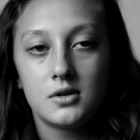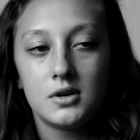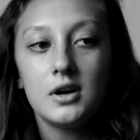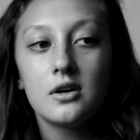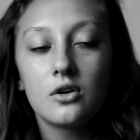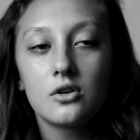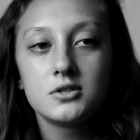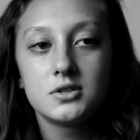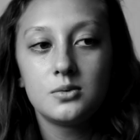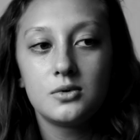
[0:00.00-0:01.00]
It
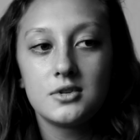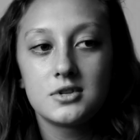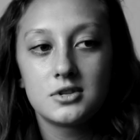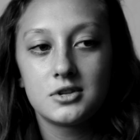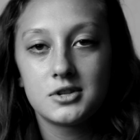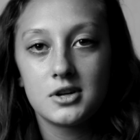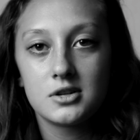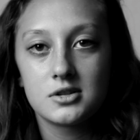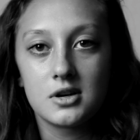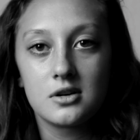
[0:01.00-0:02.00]
annoys me with
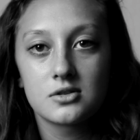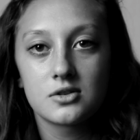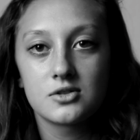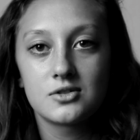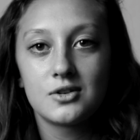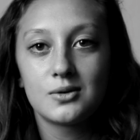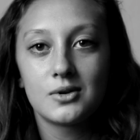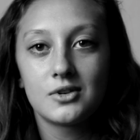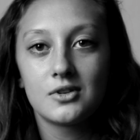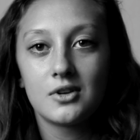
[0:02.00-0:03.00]
statistics because no
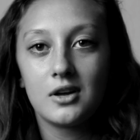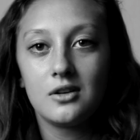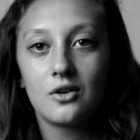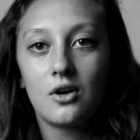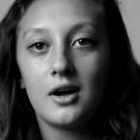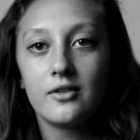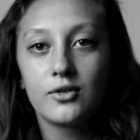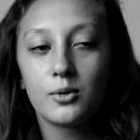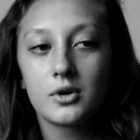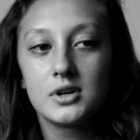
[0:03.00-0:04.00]
one, like, not
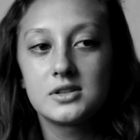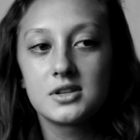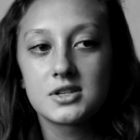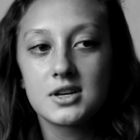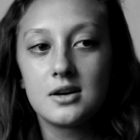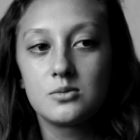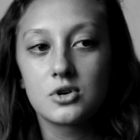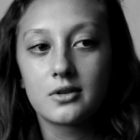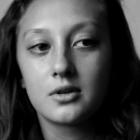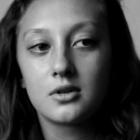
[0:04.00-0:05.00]
everyone is the same,
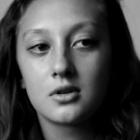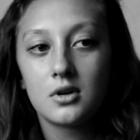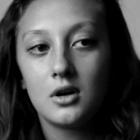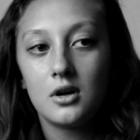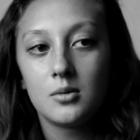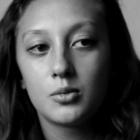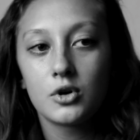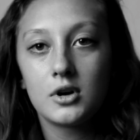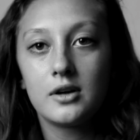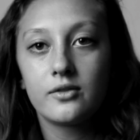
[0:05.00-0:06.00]
so they're
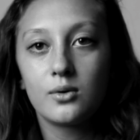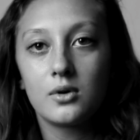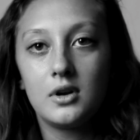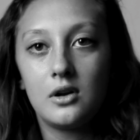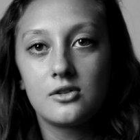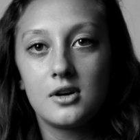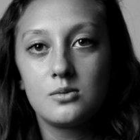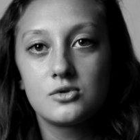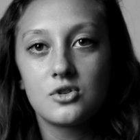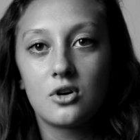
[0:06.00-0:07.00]
putting everyone in the
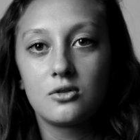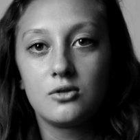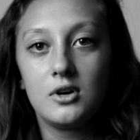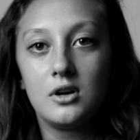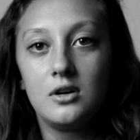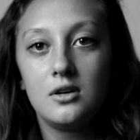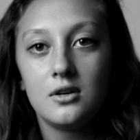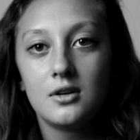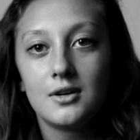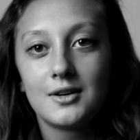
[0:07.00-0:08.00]
same sock, really.
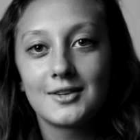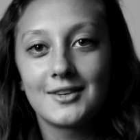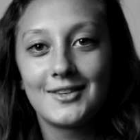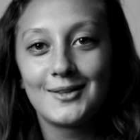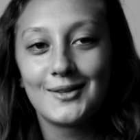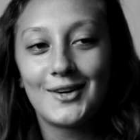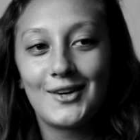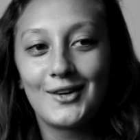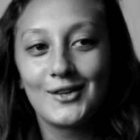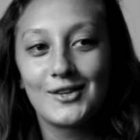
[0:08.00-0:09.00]
So we're not
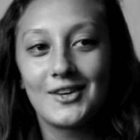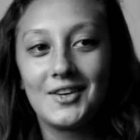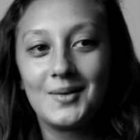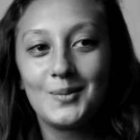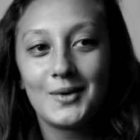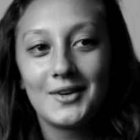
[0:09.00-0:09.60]
all the same.